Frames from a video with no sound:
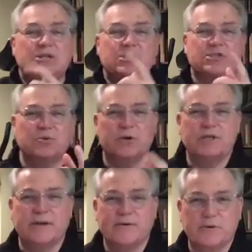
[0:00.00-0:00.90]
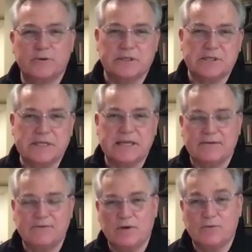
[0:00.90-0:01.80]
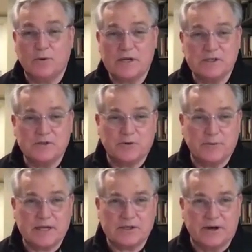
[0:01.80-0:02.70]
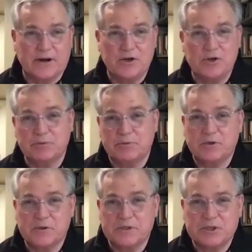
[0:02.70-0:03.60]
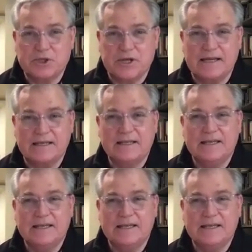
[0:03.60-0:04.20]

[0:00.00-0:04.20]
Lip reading: Just a word to everyone who's listening. If you have questions for Pastor Aaron, you can put those in the chat.